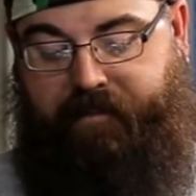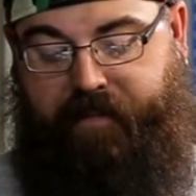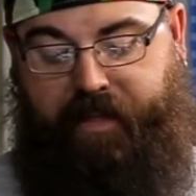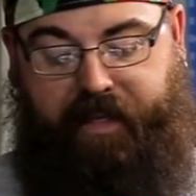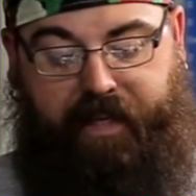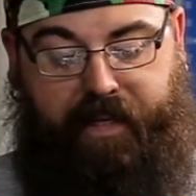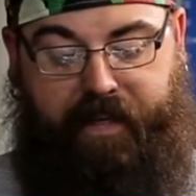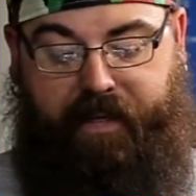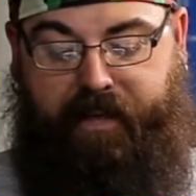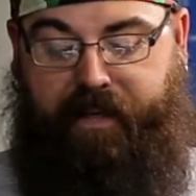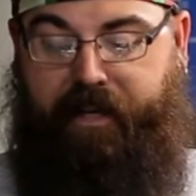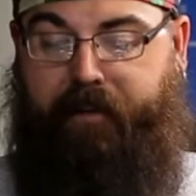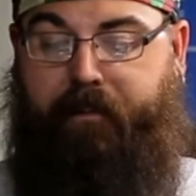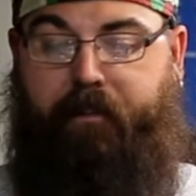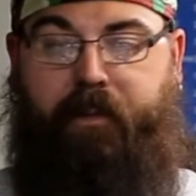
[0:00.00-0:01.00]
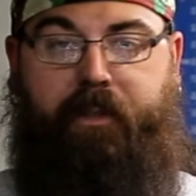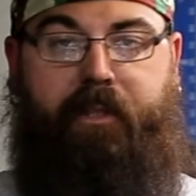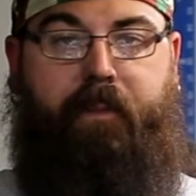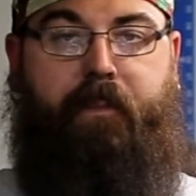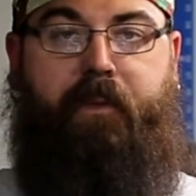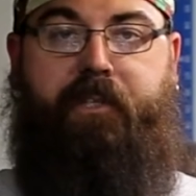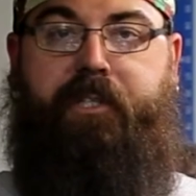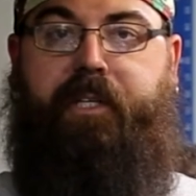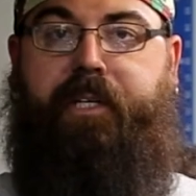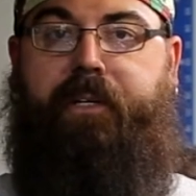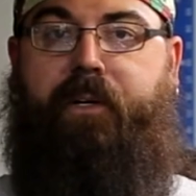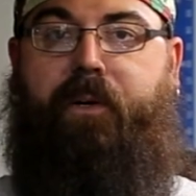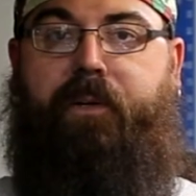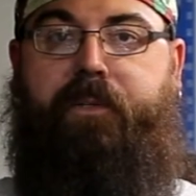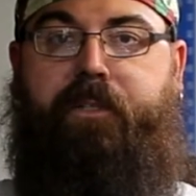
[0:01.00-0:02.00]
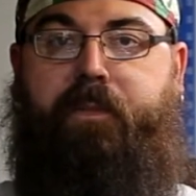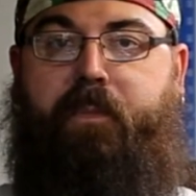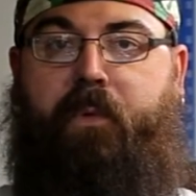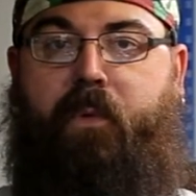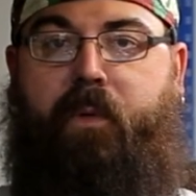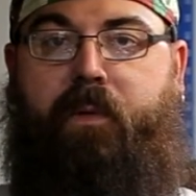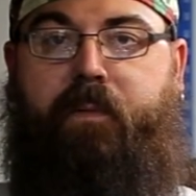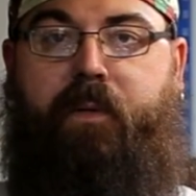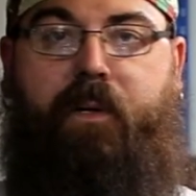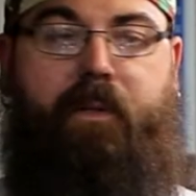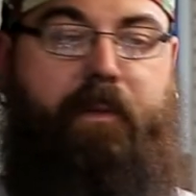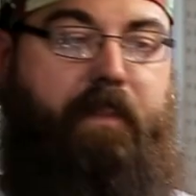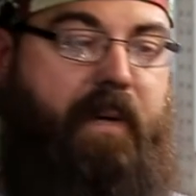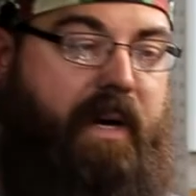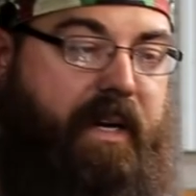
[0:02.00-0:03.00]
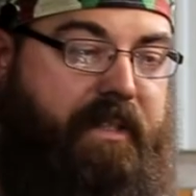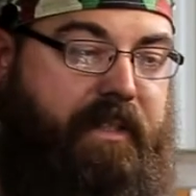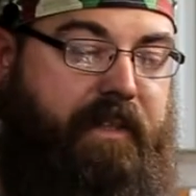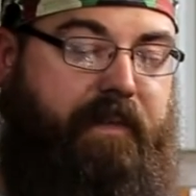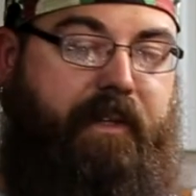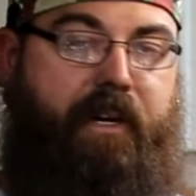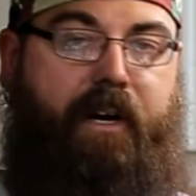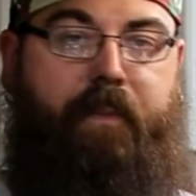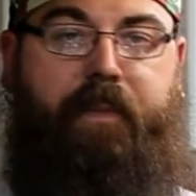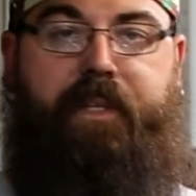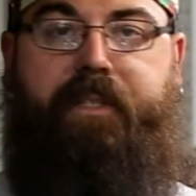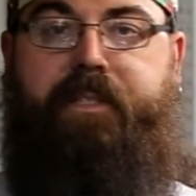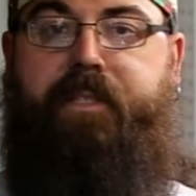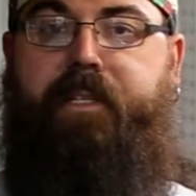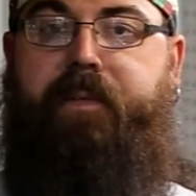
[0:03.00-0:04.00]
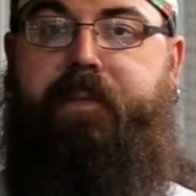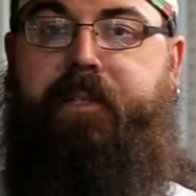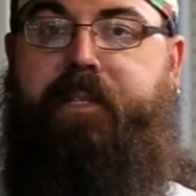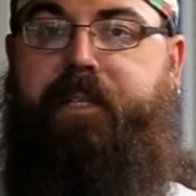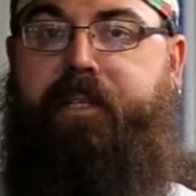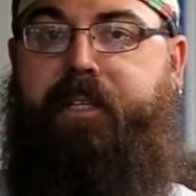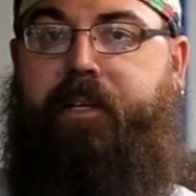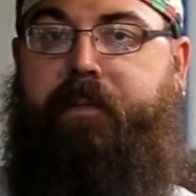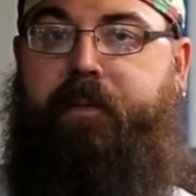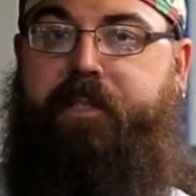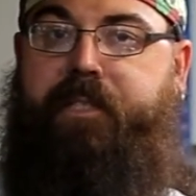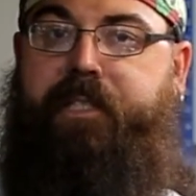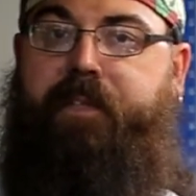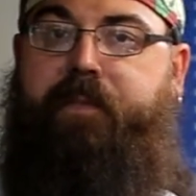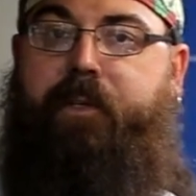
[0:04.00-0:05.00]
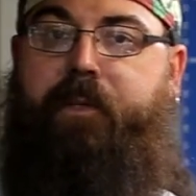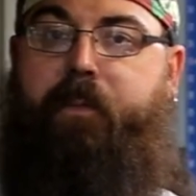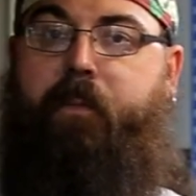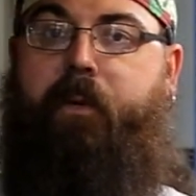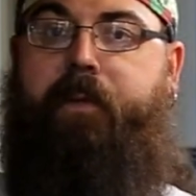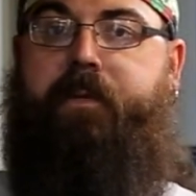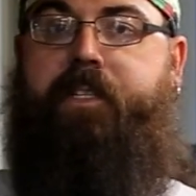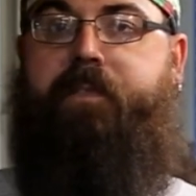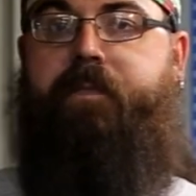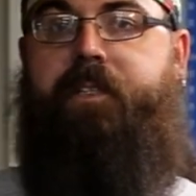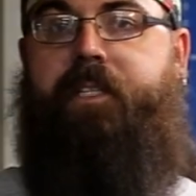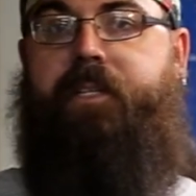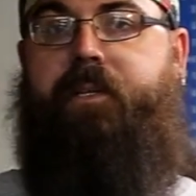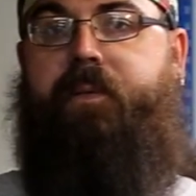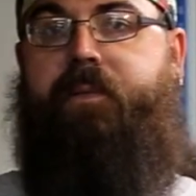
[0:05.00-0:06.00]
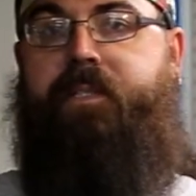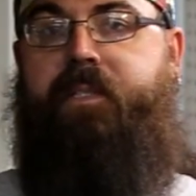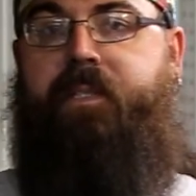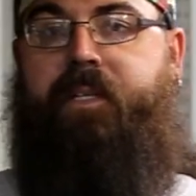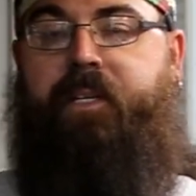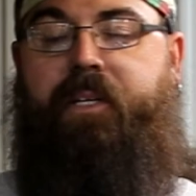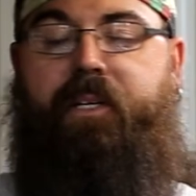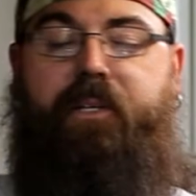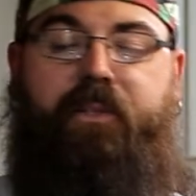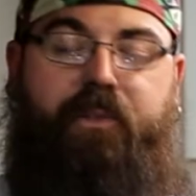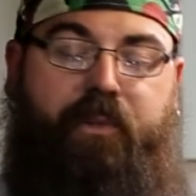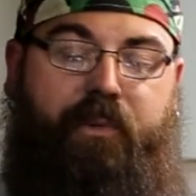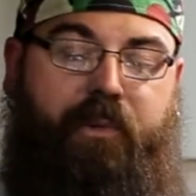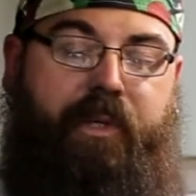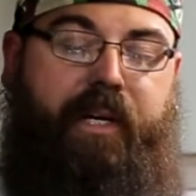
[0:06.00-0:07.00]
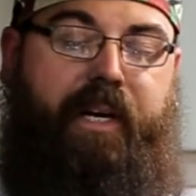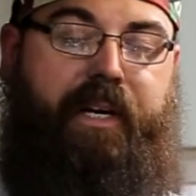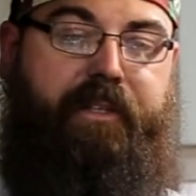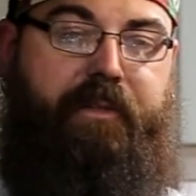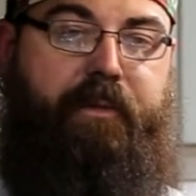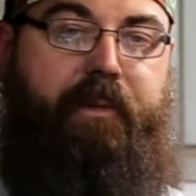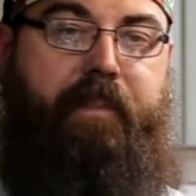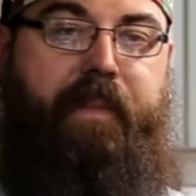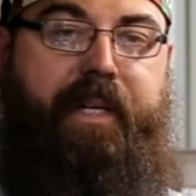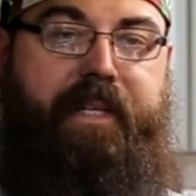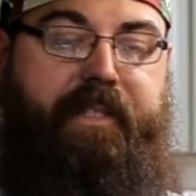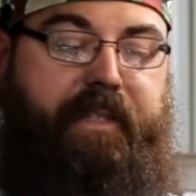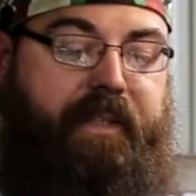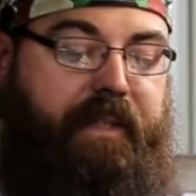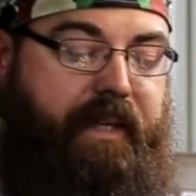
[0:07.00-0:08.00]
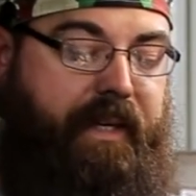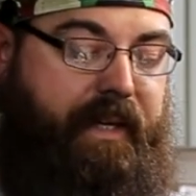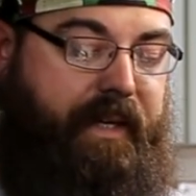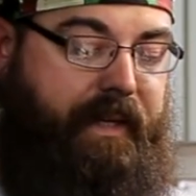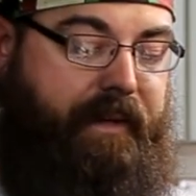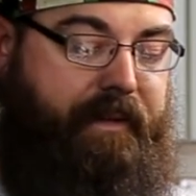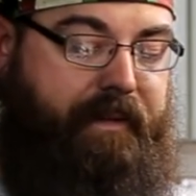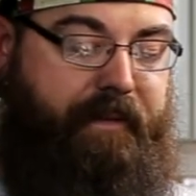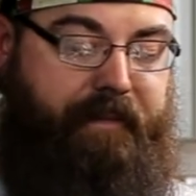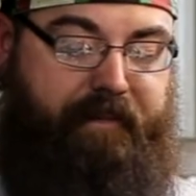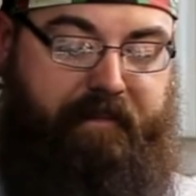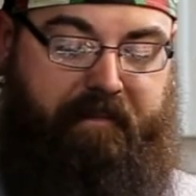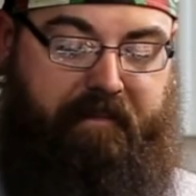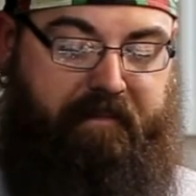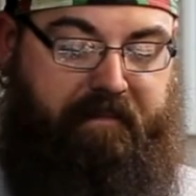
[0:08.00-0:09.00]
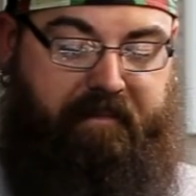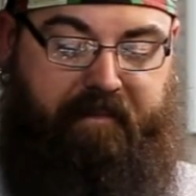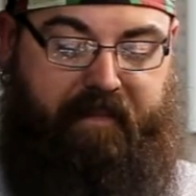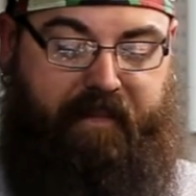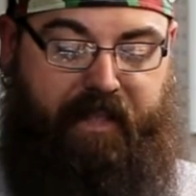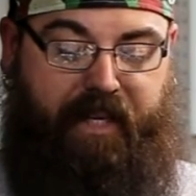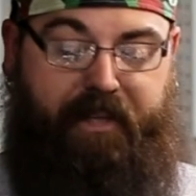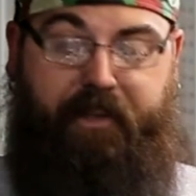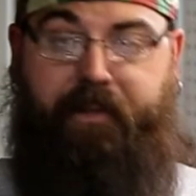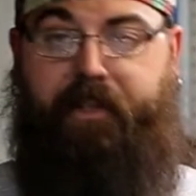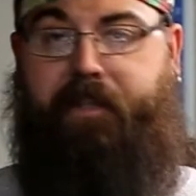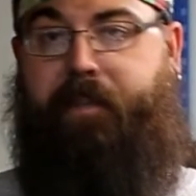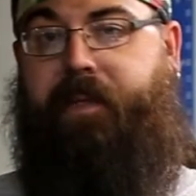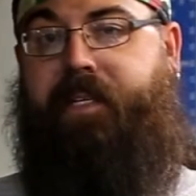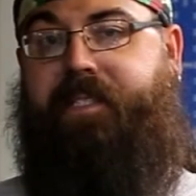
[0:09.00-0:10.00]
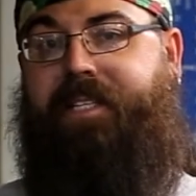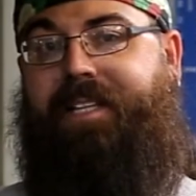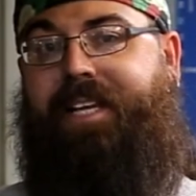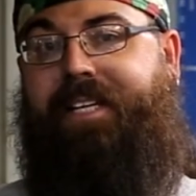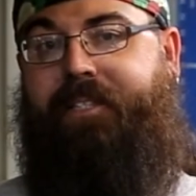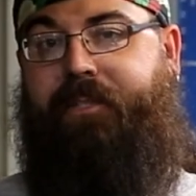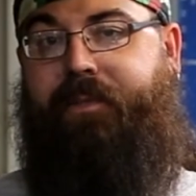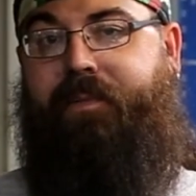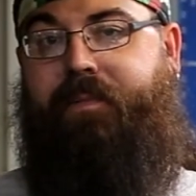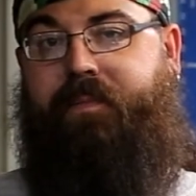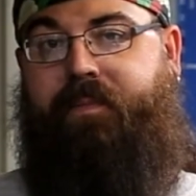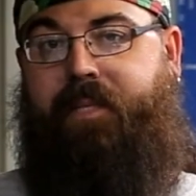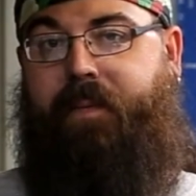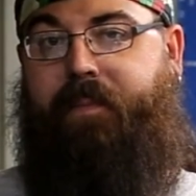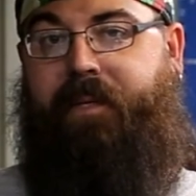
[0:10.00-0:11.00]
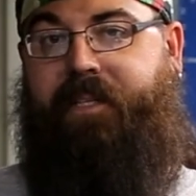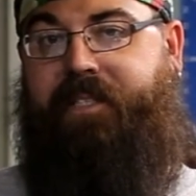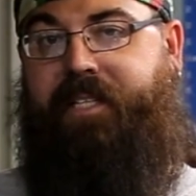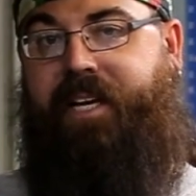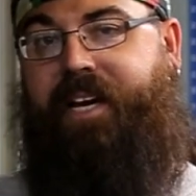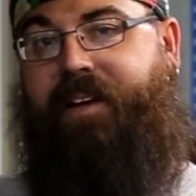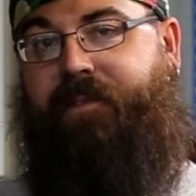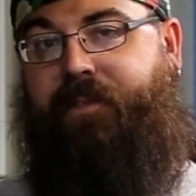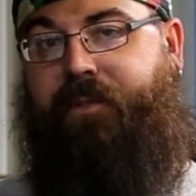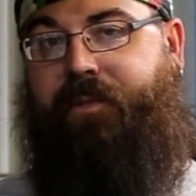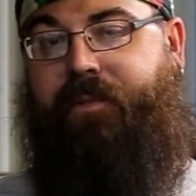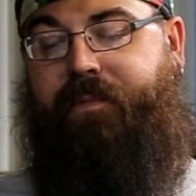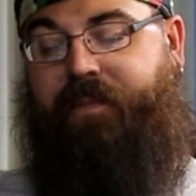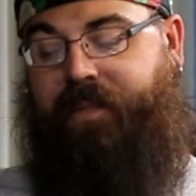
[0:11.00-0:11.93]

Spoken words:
Again, I really appreciate all the support, all the positive comments and everything that I've received on the previous videos. You guys are amazing, and I do this because I like to, not because I have to.